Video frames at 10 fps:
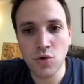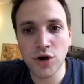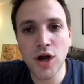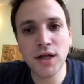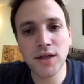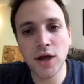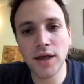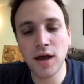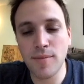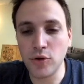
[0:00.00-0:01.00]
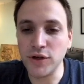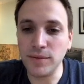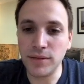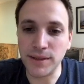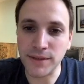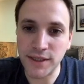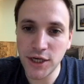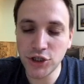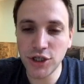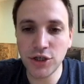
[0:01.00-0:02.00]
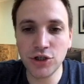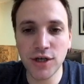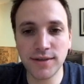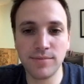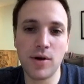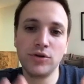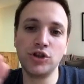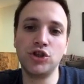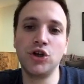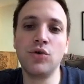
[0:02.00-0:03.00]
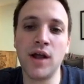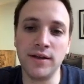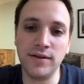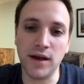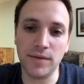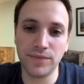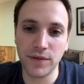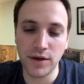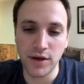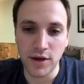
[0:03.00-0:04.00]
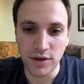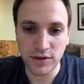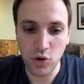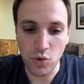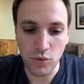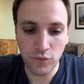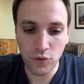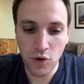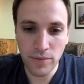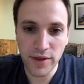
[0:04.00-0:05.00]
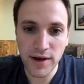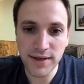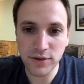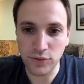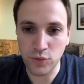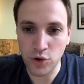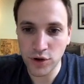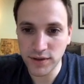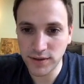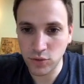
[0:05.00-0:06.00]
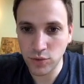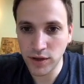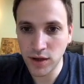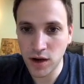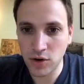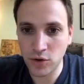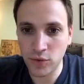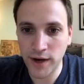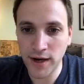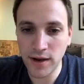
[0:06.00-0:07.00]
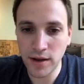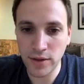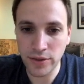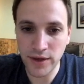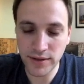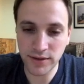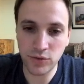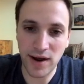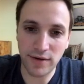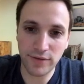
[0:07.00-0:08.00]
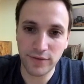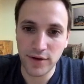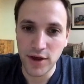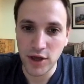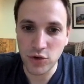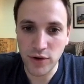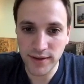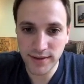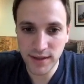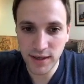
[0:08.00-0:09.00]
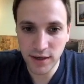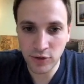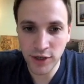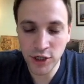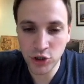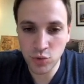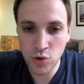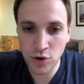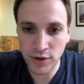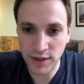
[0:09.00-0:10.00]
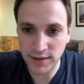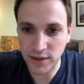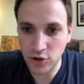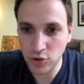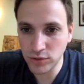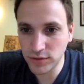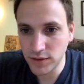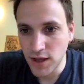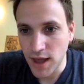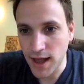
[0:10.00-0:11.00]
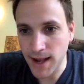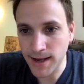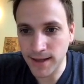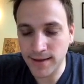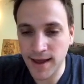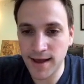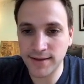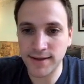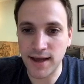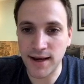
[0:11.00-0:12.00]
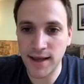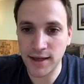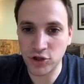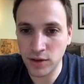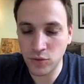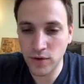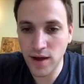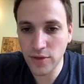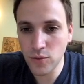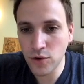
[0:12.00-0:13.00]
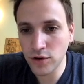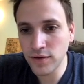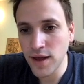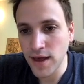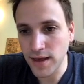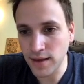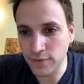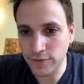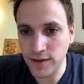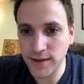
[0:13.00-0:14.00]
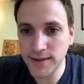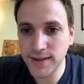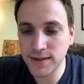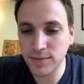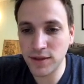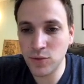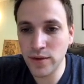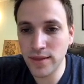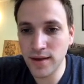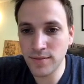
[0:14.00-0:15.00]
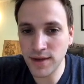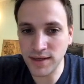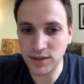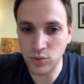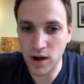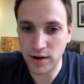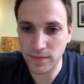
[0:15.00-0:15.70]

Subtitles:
we're not talking about the implementation, just about the general idea. So from the list of words, we are creating this graph. You can see here each word is a node, and it has an edge to another word if the distance between them is 1.